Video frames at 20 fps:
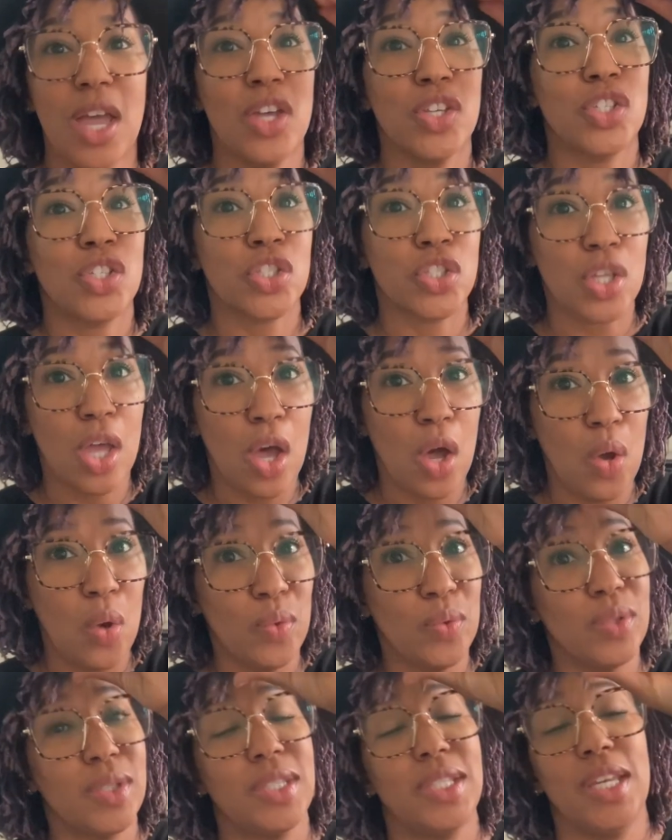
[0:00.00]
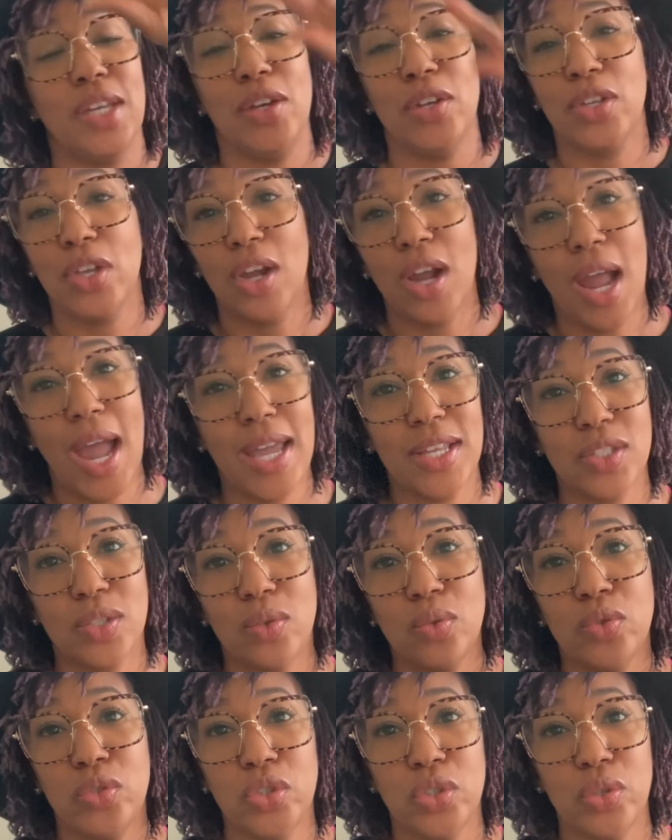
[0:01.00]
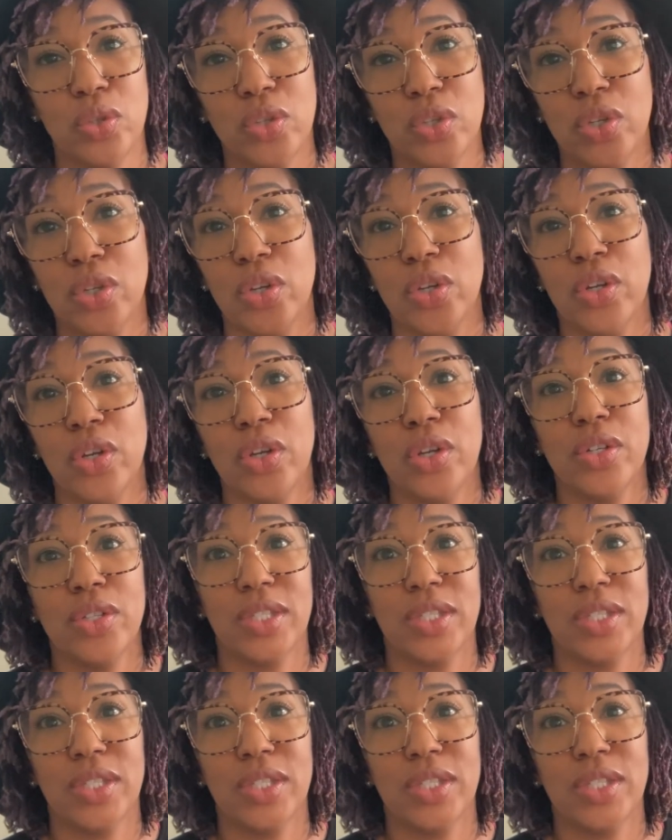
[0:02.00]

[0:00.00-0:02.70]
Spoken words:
So tell your high school junior,